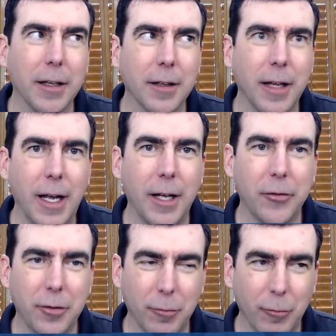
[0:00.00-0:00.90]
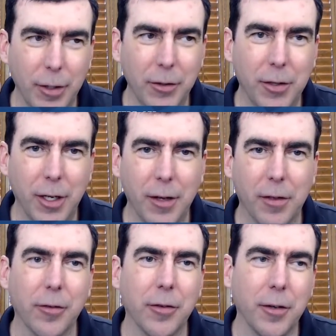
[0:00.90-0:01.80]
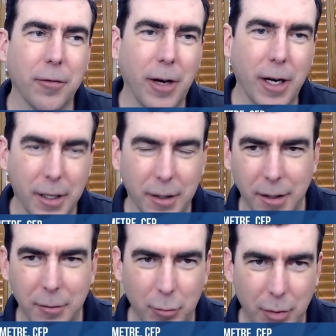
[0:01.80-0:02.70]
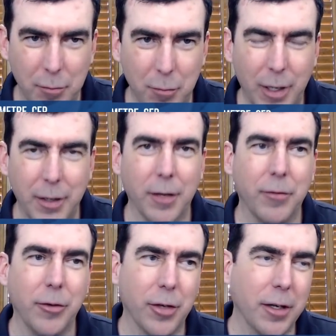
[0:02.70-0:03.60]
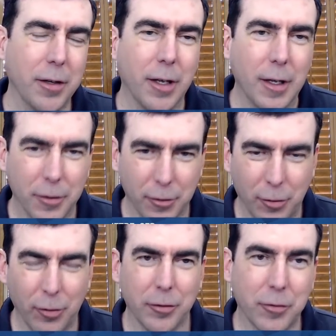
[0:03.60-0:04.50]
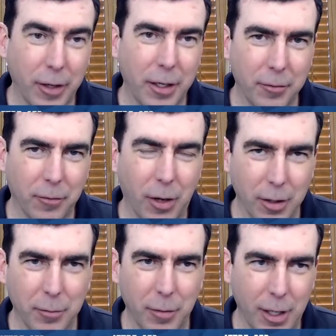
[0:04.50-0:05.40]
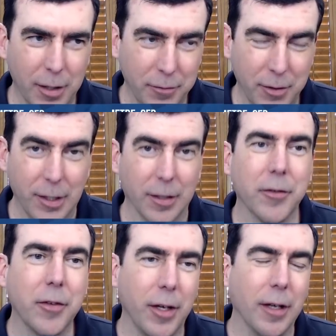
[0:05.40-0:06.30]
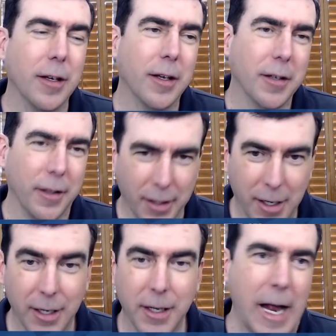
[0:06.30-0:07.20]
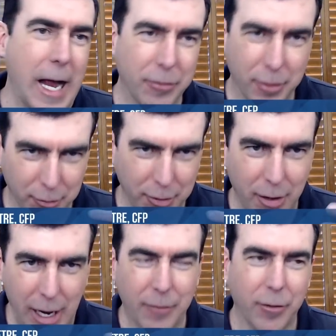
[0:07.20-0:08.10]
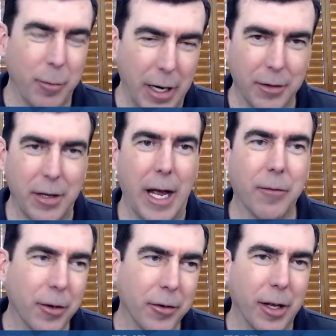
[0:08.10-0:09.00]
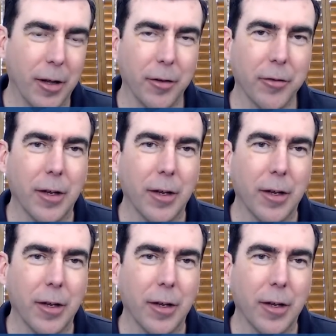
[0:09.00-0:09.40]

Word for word: last Wednesday, Thursday, Friday, and then and Monday, if you take the total trading volume of TLT and then cut it in half because we know half are buyers, half are sellers,